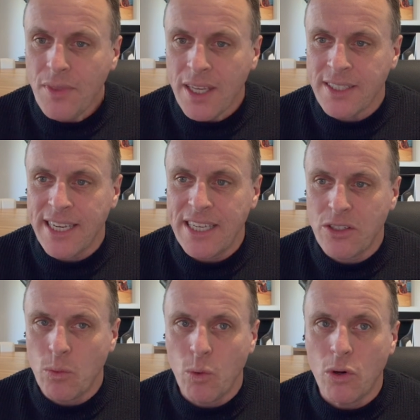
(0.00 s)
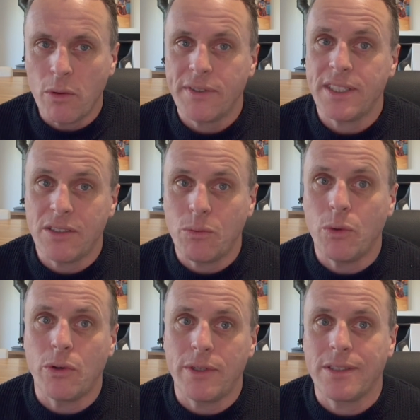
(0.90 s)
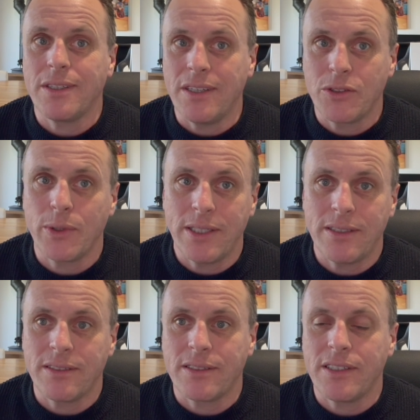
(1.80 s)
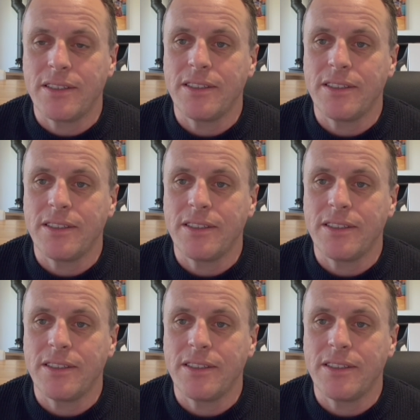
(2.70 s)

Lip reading: Is it interwar? If it's interwar, it's 20s and 30s.